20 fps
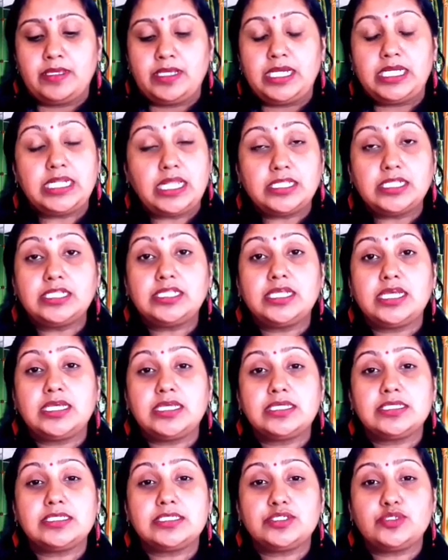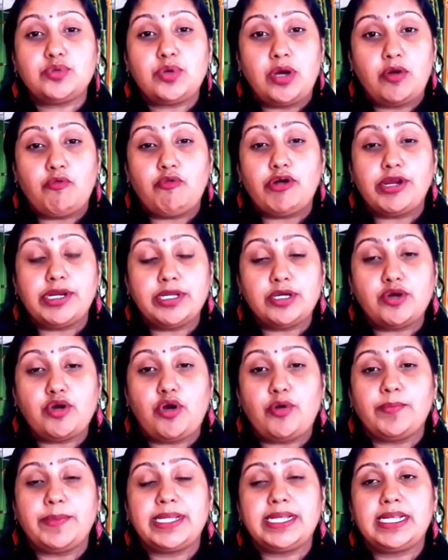Another thing is to avoid a
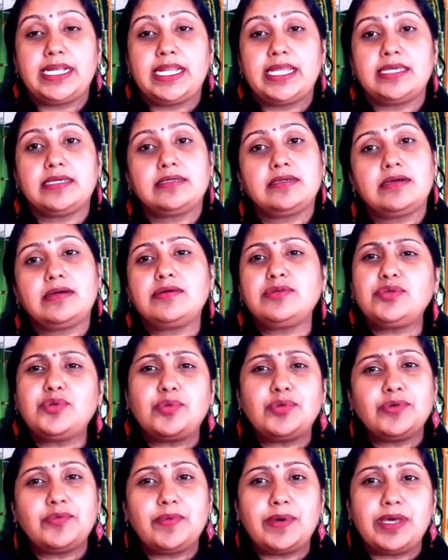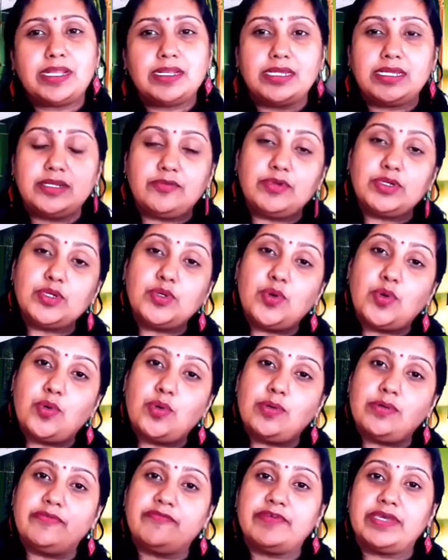comment like, oh, don't worry, it will
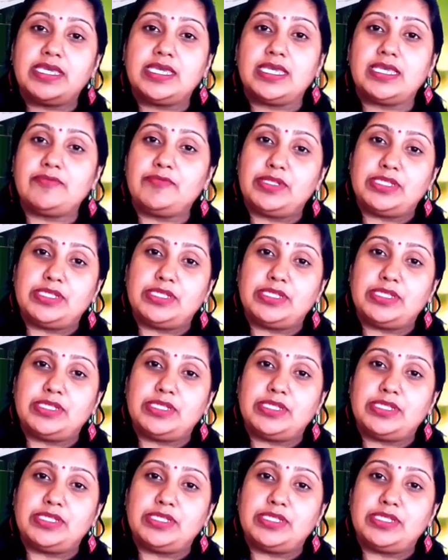go away.